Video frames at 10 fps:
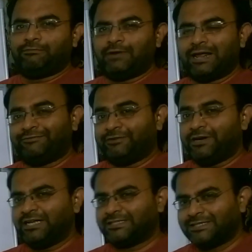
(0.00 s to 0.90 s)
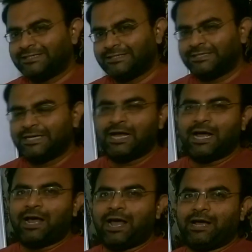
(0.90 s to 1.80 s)
like furnaces
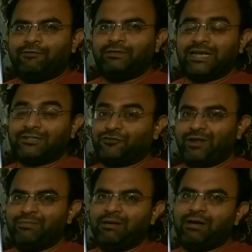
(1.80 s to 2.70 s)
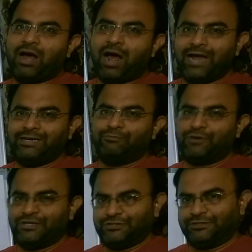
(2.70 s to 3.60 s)
with extreme high
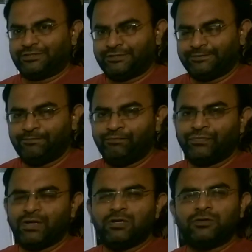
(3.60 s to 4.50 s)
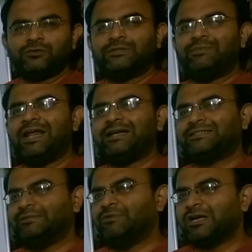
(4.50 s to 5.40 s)
temperatures. To simulate
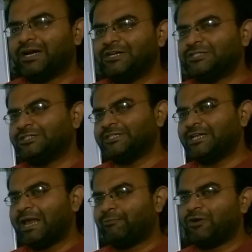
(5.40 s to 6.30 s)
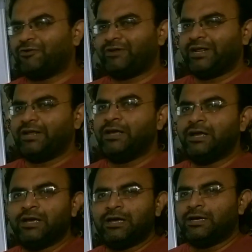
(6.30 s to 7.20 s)
similar conditions in laboratory,
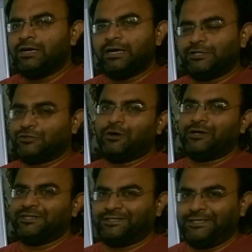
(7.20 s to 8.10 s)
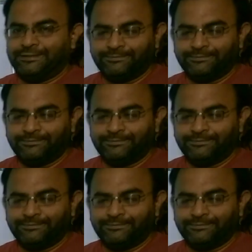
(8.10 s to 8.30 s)
it is not easy.